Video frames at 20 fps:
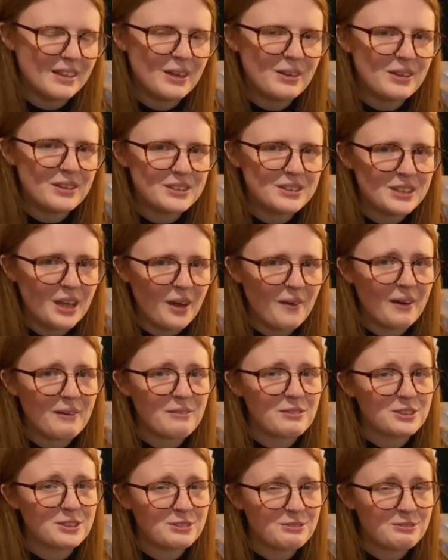So I
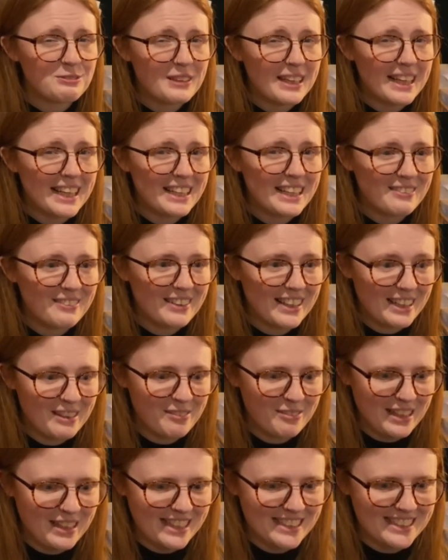was really
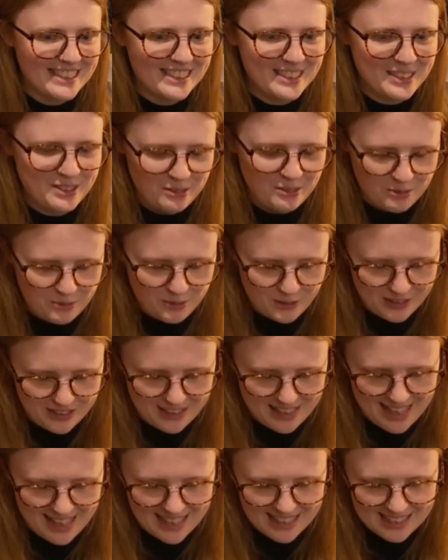flattered to have won
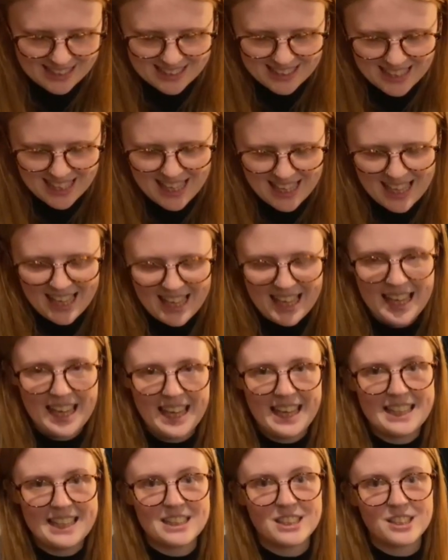that.
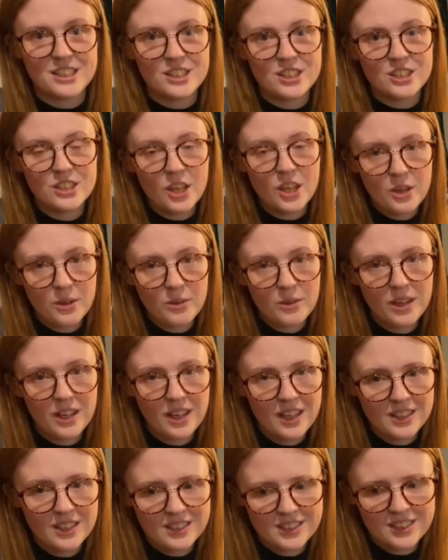It's so
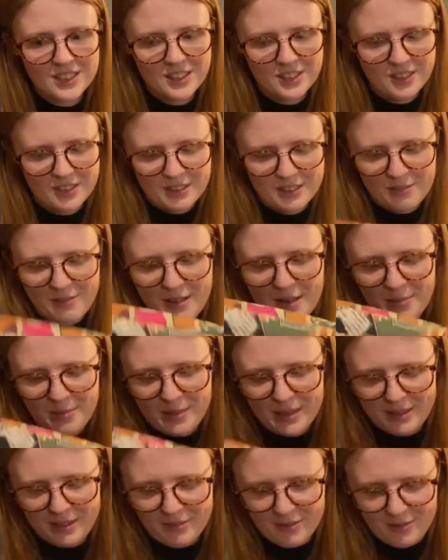hard to choose a
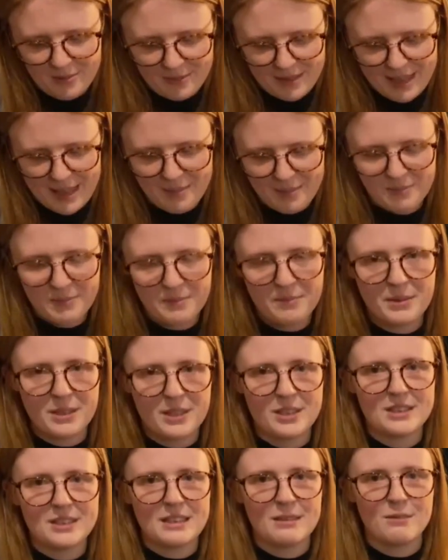fabric from them
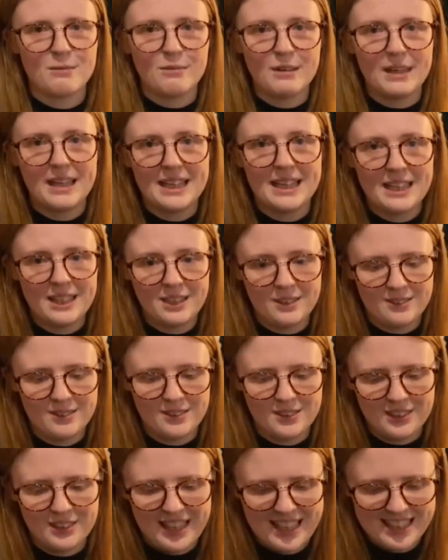because I really love
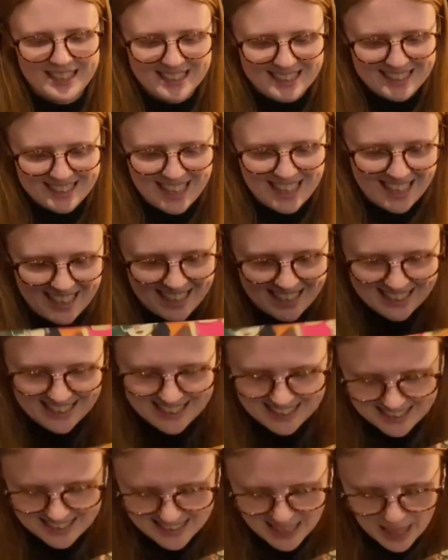all their
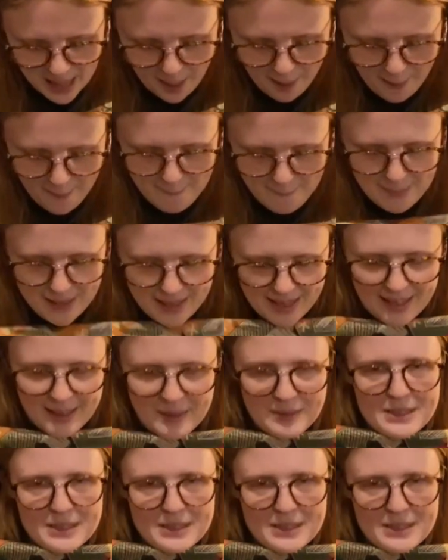designs, but